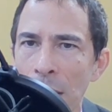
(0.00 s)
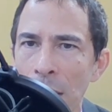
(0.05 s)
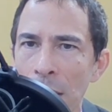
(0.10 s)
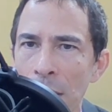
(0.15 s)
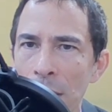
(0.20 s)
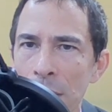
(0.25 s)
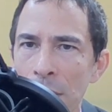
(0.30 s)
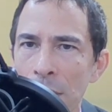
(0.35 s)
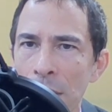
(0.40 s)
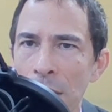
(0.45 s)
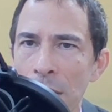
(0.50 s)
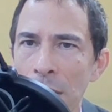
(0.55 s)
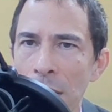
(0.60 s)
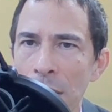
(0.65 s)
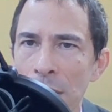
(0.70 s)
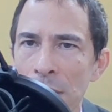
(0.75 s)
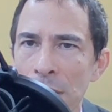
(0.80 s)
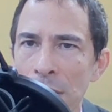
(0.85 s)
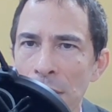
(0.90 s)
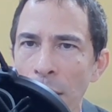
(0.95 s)
that
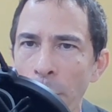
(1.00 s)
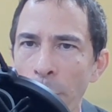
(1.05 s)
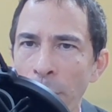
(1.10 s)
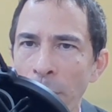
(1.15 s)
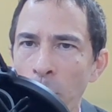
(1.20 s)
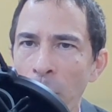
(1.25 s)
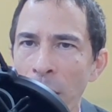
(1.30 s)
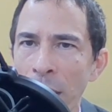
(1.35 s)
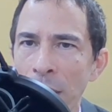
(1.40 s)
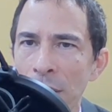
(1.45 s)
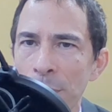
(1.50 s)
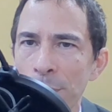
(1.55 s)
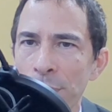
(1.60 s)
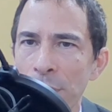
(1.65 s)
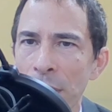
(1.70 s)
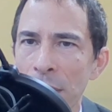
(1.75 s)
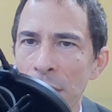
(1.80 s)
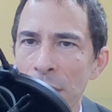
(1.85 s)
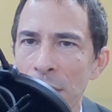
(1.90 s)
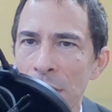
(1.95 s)
it's allowing white to
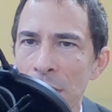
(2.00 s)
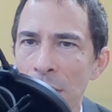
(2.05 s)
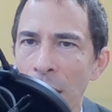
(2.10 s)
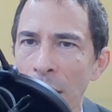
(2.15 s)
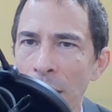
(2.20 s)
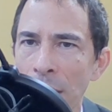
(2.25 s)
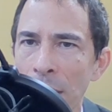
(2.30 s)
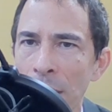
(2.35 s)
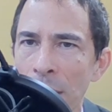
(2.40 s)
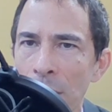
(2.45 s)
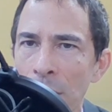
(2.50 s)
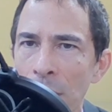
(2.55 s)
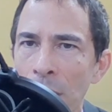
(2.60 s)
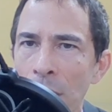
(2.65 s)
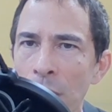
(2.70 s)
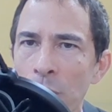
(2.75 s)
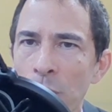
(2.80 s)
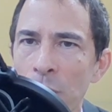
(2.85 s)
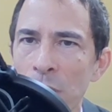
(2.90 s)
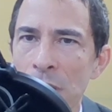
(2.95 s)
play this hane here,
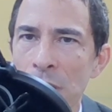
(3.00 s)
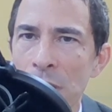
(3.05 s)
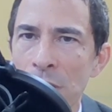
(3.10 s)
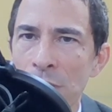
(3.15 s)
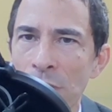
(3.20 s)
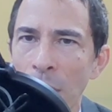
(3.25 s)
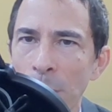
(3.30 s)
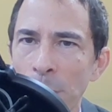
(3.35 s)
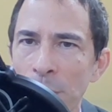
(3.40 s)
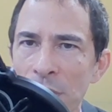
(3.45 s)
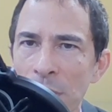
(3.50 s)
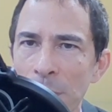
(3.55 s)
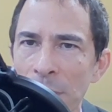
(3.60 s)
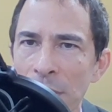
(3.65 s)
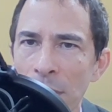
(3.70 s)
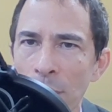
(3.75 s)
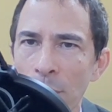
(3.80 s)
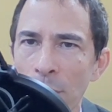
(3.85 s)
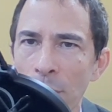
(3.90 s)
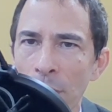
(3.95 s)
which is troublesome in
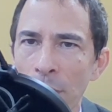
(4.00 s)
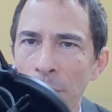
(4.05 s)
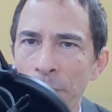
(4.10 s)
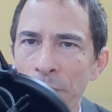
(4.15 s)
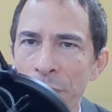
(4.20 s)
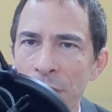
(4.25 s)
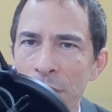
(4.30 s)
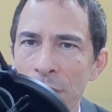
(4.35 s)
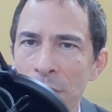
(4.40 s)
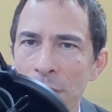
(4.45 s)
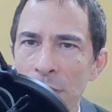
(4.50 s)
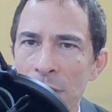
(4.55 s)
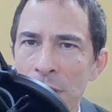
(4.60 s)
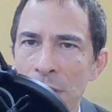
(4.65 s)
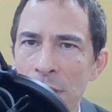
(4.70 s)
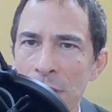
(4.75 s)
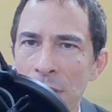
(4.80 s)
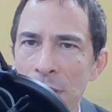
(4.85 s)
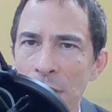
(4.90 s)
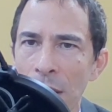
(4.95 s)
the corner. So this
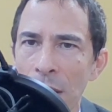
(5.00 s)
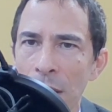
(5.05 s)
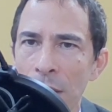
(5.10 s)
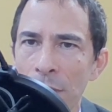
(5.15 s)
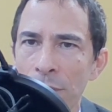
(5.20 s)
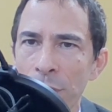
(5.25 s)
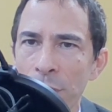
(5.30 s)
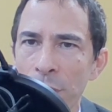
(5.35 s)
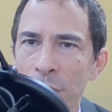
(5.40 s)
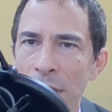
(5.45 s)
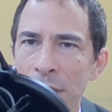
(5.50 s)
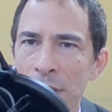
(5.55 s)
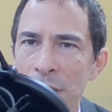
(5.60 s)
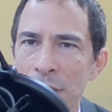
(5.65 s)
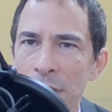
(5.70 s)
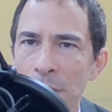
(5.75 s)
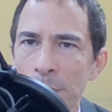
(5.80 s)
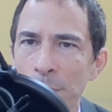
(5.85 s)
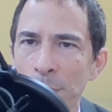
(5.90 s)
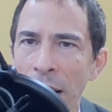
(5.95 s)
is a variation
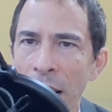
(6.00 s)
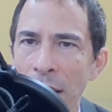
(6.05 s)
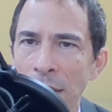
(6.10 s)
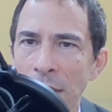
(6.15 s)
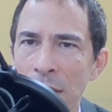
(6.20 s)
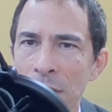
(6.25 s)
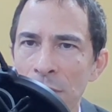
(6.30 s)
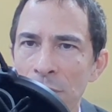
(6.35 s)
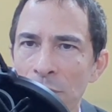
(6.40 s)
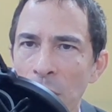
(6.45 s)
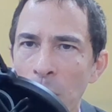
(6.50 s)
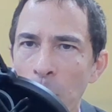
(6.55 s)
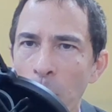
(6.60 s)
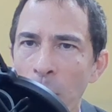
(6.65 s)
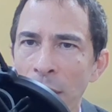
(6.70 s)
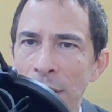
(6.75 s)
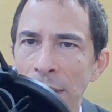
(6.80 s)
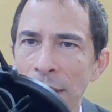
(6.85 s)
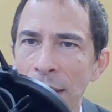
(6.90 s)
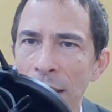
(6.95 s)
that black doesn't really
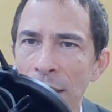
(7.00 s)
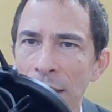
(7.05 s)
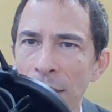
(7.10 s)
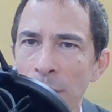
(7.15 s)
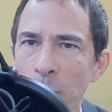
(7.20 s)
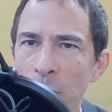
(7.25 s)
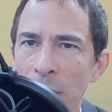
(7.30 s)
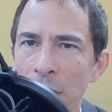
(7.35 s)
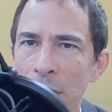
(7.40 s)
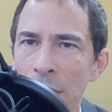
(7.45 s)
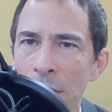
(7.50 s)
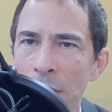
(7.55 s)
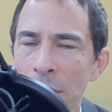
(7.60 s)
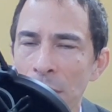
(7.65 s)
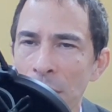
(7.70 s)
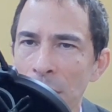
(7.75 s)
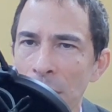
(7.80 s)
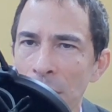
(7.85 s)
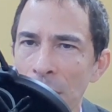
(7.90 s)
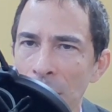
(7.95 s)
want to get in with
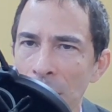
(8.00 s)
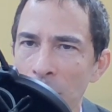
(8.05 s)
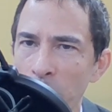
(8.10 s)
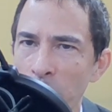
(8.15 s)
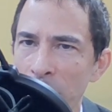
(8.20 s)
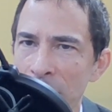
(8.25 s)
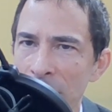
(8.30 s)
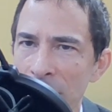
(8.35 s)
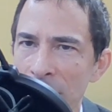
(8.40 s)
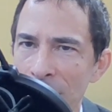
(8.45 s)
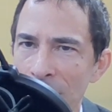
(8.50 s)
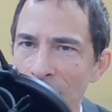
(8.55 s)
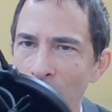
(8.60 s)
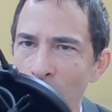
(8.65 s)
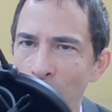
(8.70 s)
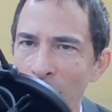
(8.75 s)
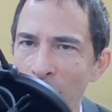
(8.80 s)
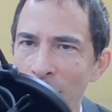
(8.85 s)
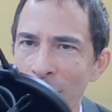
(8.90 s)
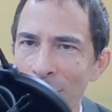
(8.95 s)
this
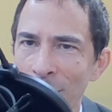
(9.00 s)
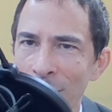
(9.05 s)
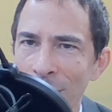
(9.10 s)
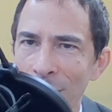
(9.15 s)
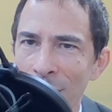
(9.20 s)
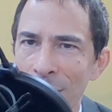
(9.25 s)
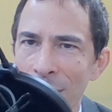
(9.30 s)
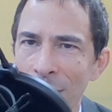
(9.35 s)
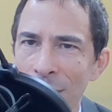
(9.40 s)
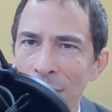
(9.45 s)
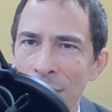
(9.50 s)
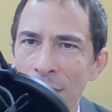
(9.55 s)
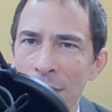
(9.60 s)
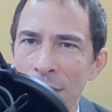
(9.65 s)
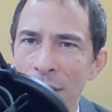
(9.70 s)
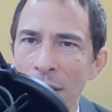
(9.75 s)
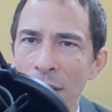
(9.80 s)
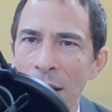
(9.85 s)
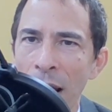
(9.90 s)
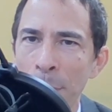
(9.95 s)
ko here that
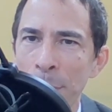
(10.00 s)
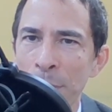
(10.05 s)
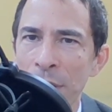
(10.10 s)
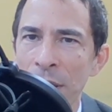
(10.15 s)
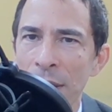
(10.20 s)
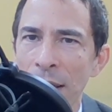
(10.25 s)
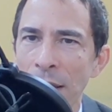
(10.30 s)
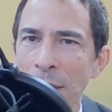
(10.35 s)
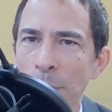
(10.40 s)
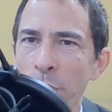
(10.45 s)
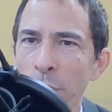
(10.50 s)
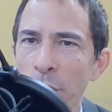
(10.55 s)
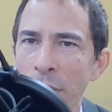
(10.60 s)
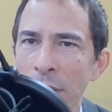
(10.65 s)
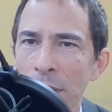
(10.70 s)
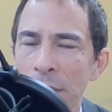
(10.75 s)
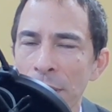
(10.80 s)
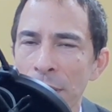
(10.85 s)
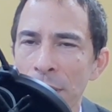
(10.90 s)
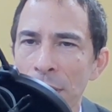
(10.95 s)
can happen at any point.
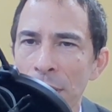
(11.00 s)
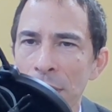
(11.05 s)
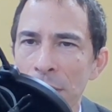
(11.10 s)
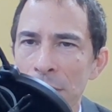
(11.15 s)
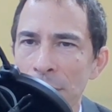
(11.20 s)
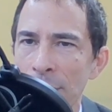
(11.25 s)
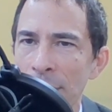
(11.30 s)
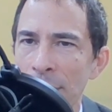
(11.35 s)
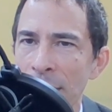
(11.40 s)
So that's